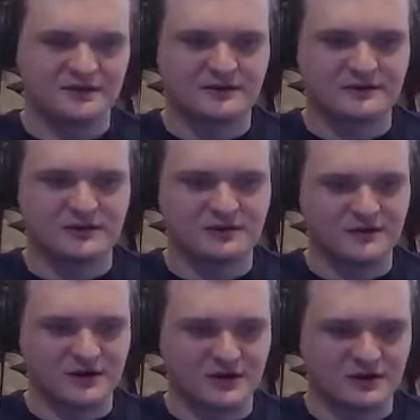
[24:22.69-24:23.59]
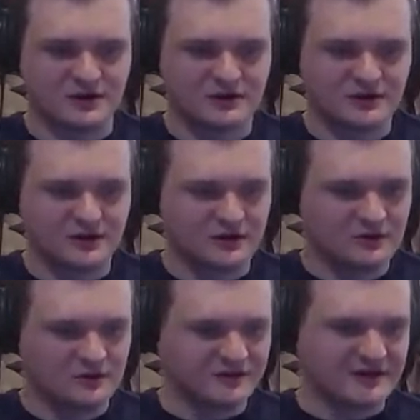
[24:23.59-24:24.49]
go over here.
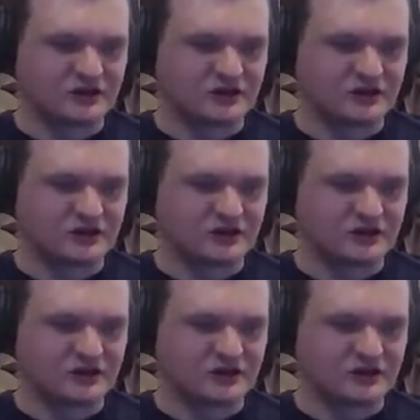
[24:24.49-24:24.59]
We'll take a